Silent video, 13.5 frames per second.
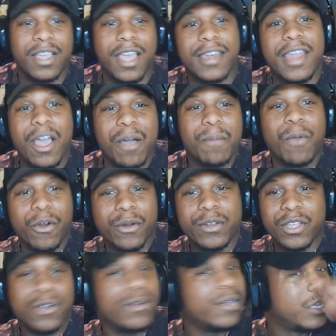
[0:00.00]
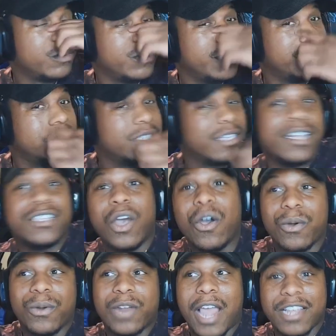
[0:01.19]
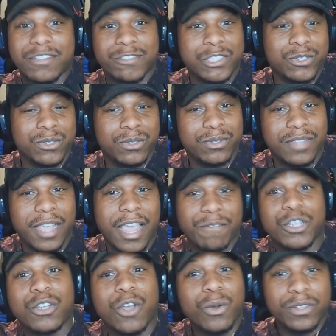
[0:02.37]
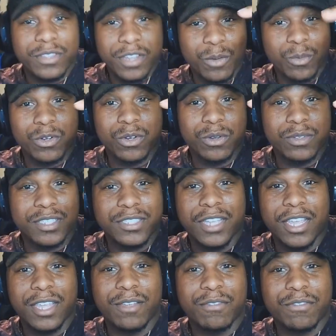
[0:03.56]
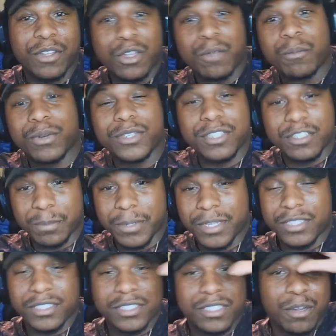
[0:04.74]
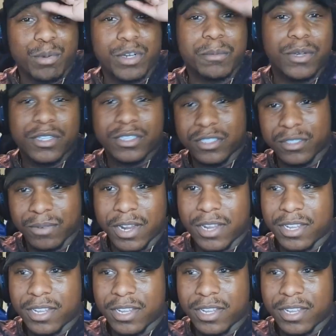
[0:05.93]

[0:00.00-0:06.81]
now Mario and Luigi and Toad has to they have to go to their world to save Princess Peach, pretty much, right?